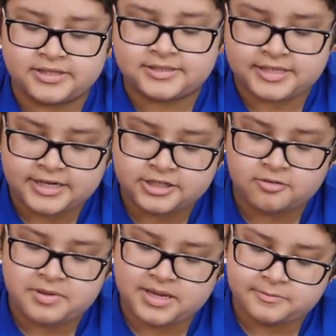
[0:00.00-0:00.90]
the
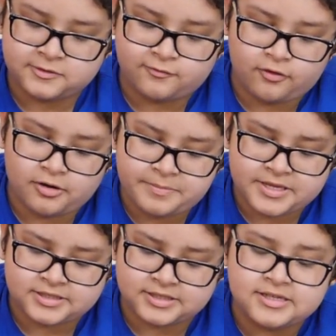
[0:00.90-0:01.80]
center becomes 4
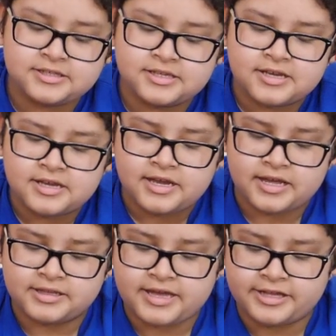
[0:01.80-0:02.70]
pieces
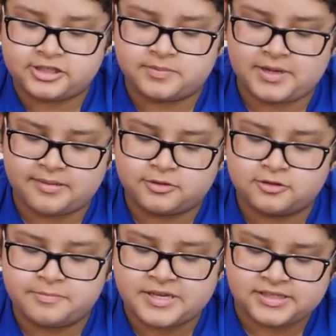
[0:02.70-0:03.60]
and the edges become
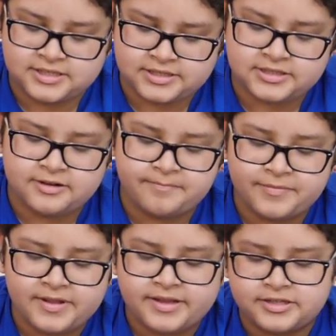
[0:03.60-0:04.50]
2 pieces.
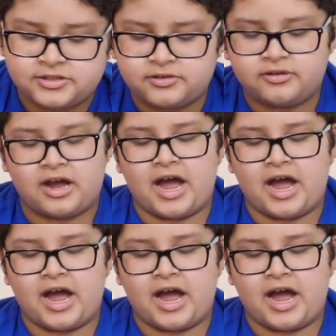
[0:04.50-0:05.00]
So